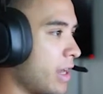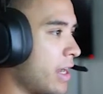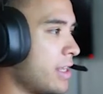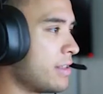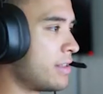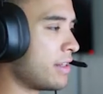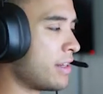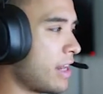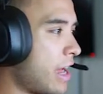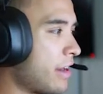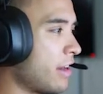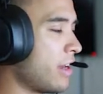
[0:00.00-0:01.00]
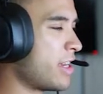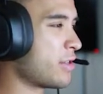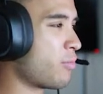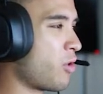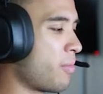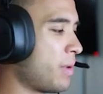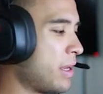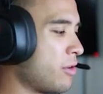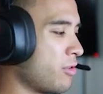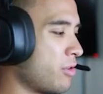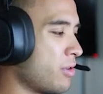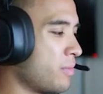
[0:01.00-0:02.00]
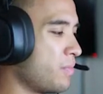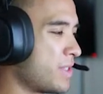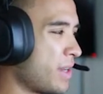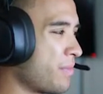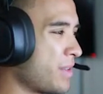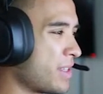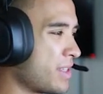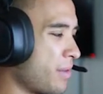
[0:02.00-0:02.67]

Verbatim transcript: I didn't analyze it properly or something